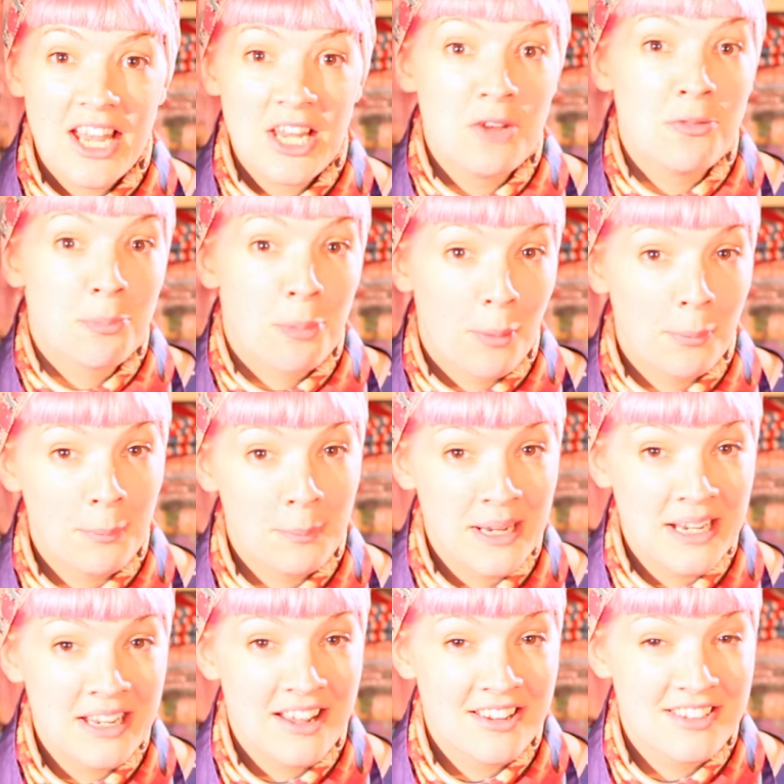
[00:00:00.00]
you've
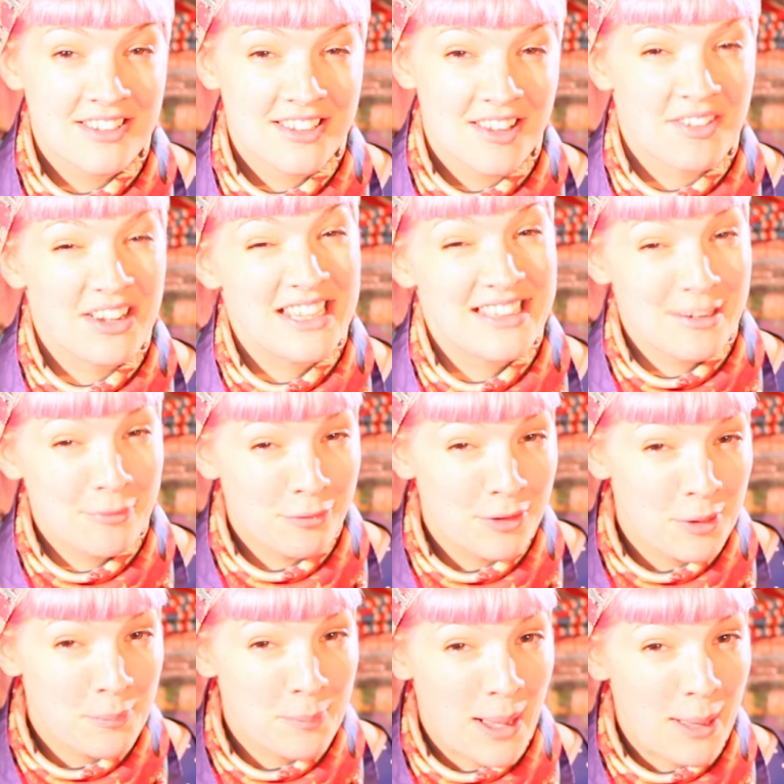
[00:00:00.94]
probably noticed something
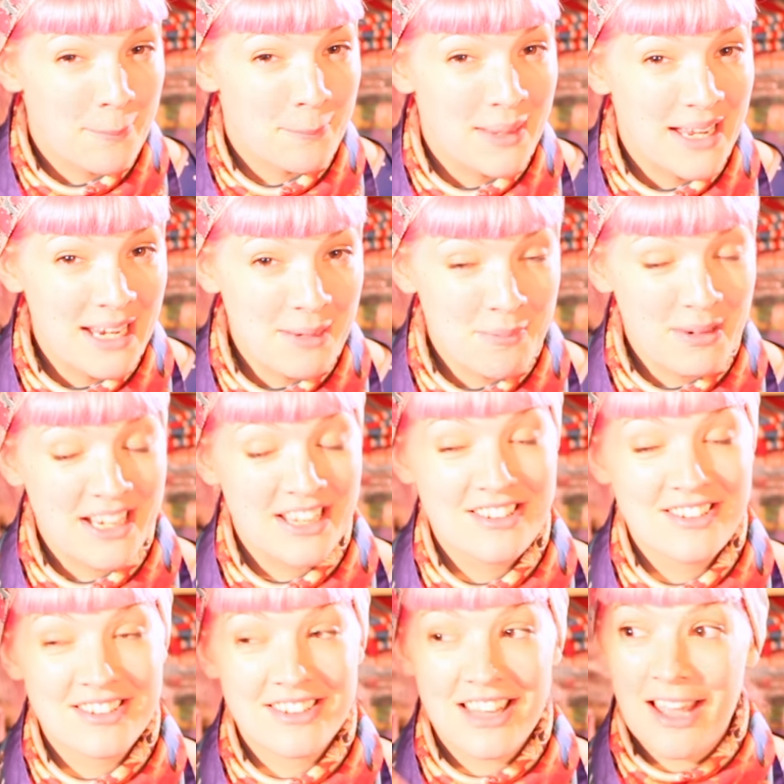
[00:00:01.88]
different about me
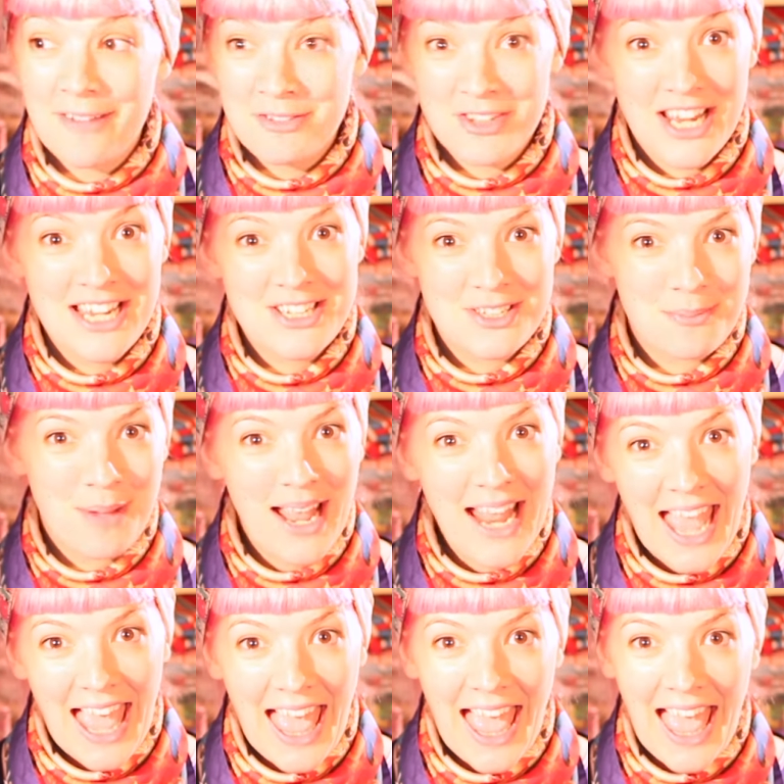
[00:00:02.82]
because I've changed my
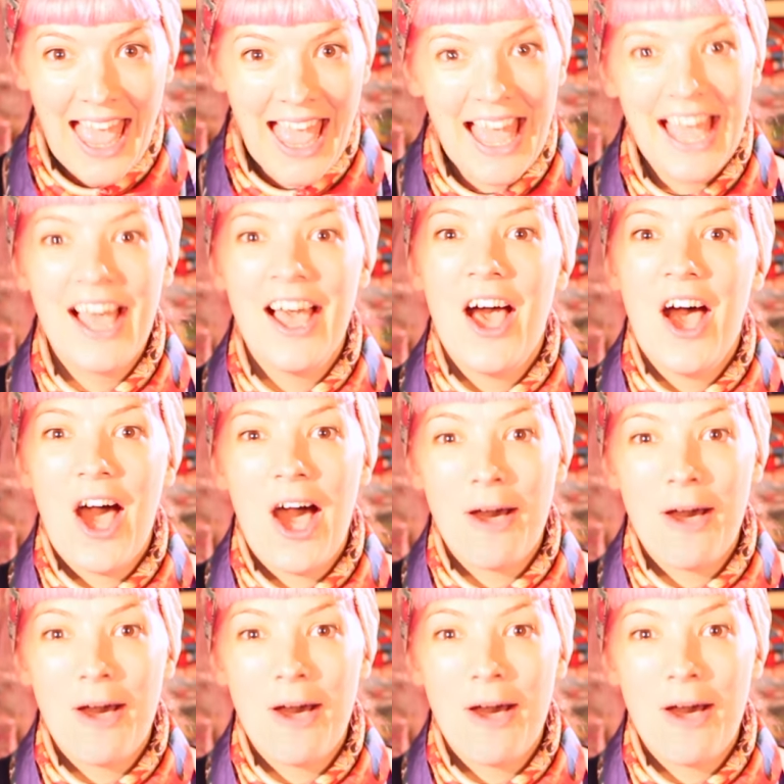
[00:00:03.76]
hair.